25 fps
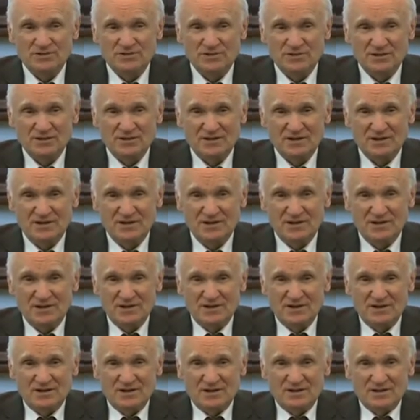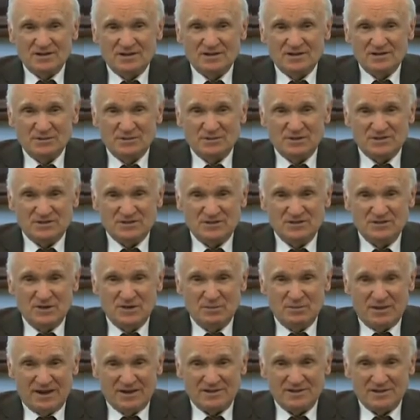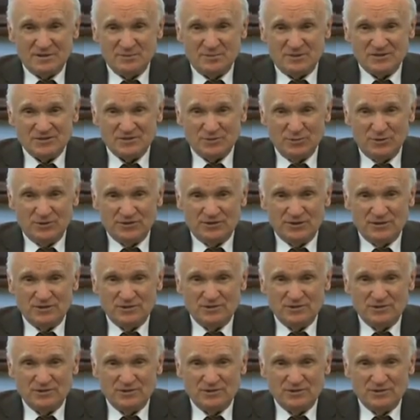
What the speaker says: Especially, so the higher you